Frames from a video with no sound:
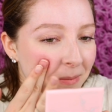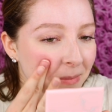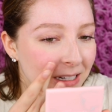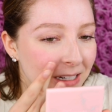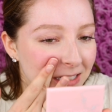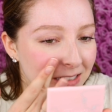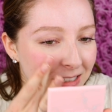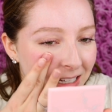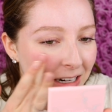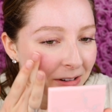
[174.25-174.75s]
but I
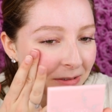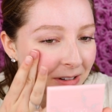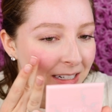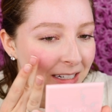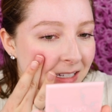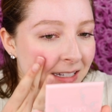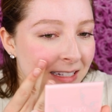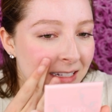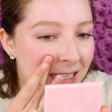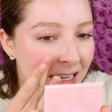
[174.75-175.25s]
just kinda wanna
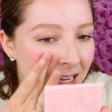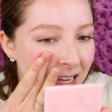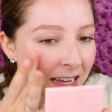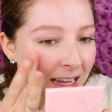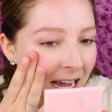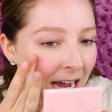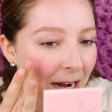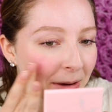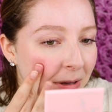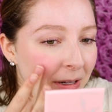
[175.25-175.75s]
see
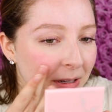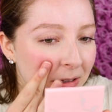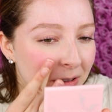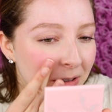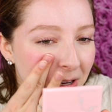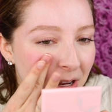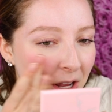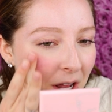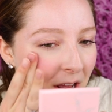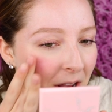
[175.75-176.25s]
how it
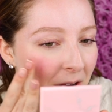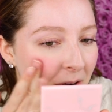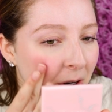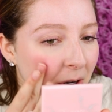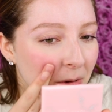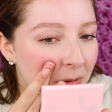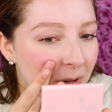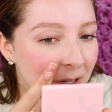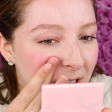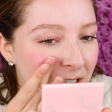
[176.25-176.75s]

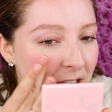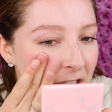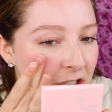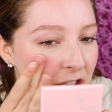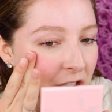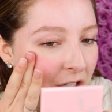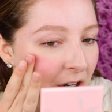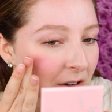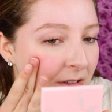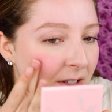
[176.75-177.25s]
really
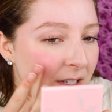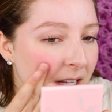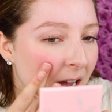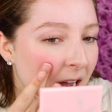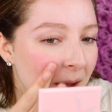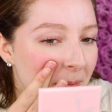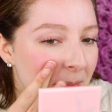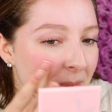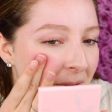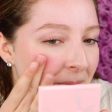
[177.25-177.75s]
shows
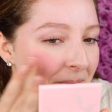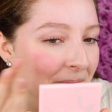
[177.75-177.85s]
up.